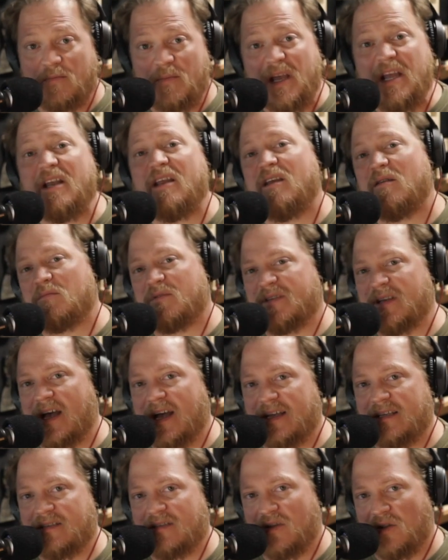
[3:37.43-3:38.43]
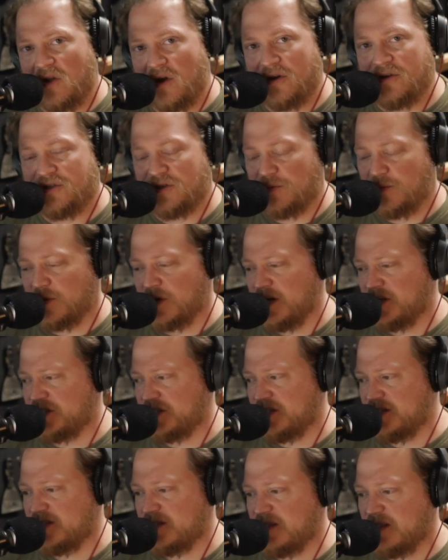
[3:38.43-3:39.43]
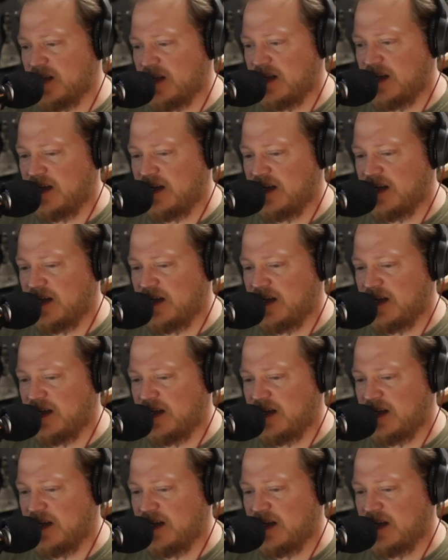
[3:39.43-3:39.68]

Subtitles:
medium sized to larger brushes